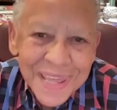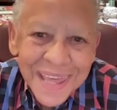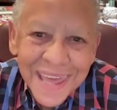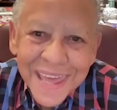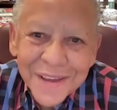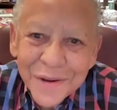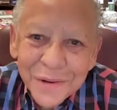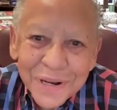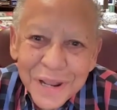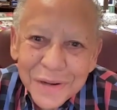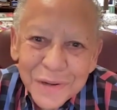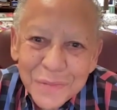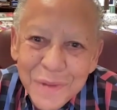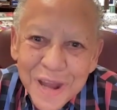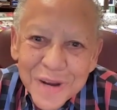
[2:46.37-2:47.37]
ain't going to let
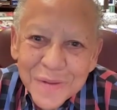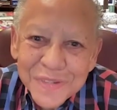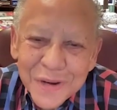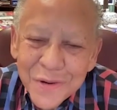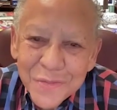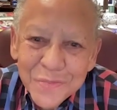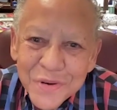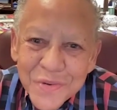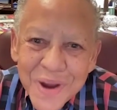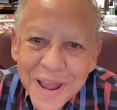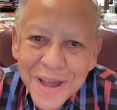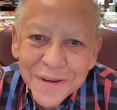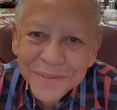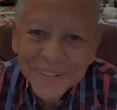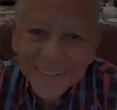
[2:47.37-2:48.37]
nobody turn me around.